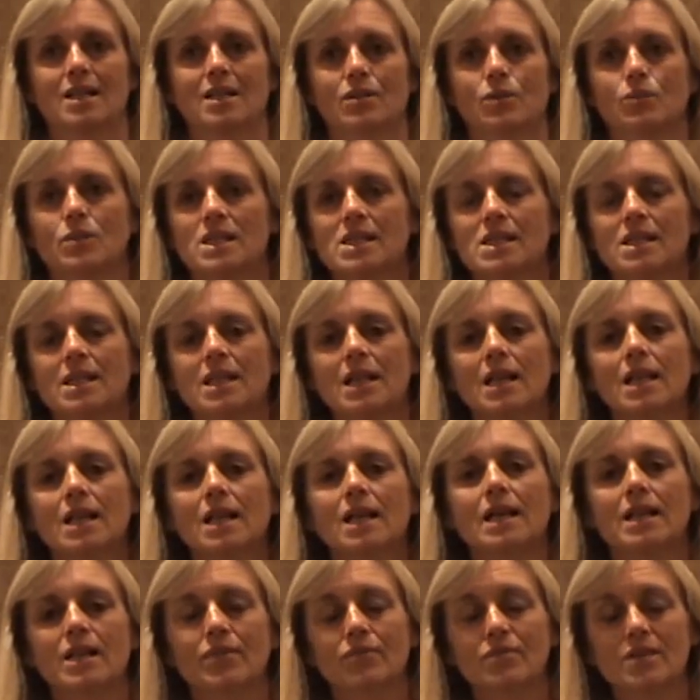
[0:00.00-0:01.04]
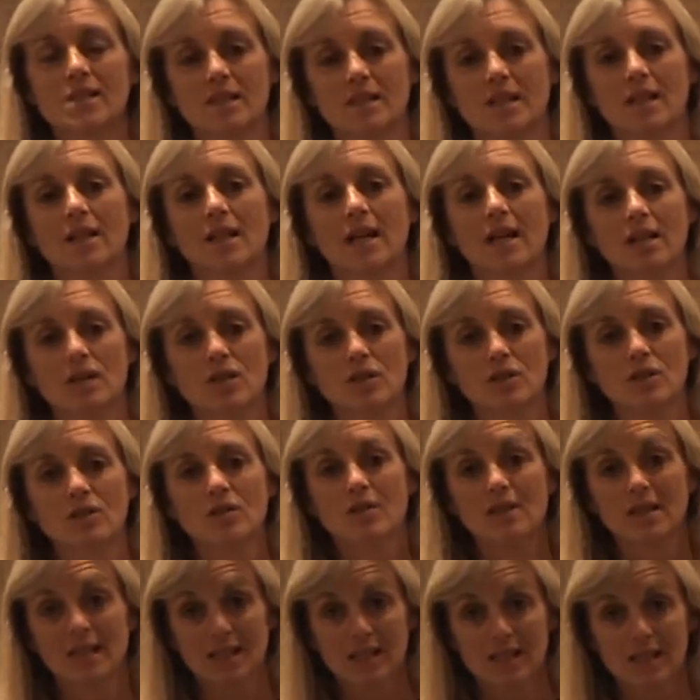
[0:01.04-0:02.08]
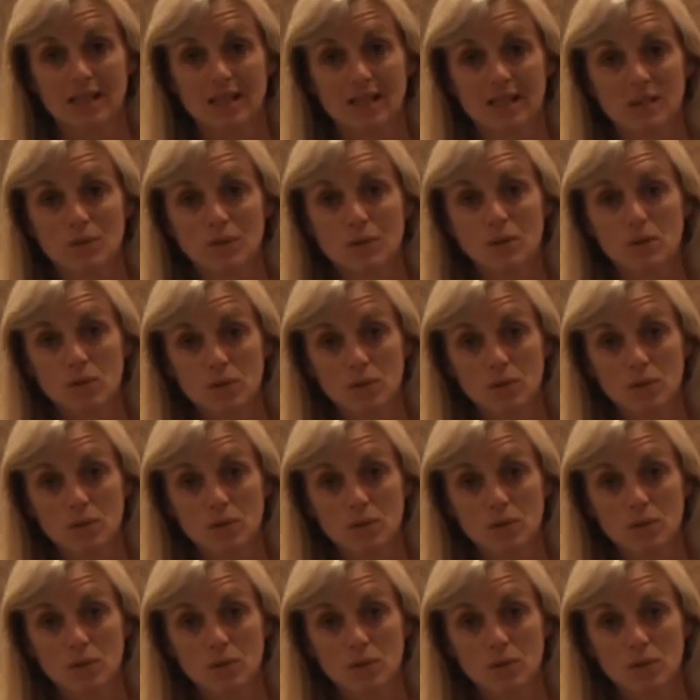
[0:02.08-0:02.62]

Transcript: we see a lot of children these days with